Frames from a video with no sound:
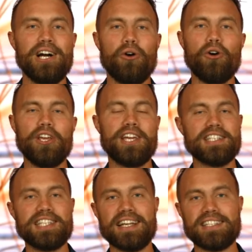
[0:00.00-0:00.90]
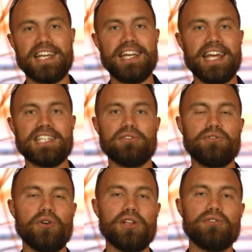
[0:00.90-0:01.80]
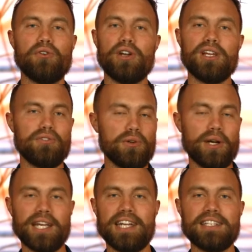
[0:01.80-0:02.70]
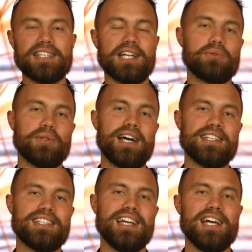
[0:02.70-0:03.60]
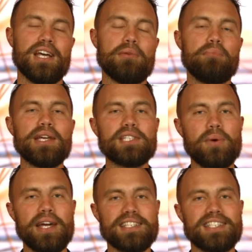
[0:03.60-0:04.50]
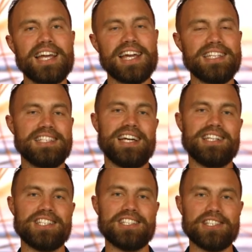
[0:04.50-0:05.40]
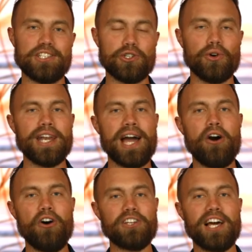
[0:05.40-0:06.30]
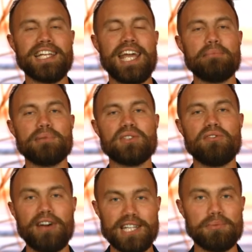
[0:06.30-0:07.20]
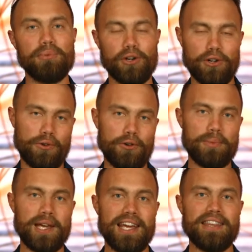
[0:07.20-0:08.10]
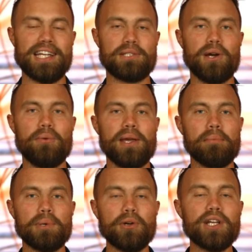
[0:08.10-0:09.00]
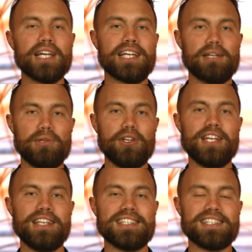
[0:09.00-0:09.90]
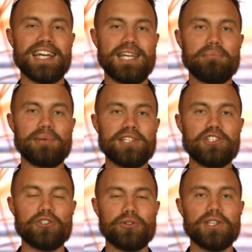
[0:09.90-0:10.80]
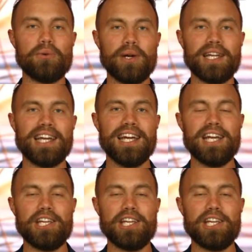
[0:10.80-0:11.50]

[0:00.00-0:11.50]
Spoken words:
Or you can text connect to 4040 if you want to get in touch with us. The best way to stay in touch is to join our online campus Facebook group. That's where we are building a community that's taking place during the week.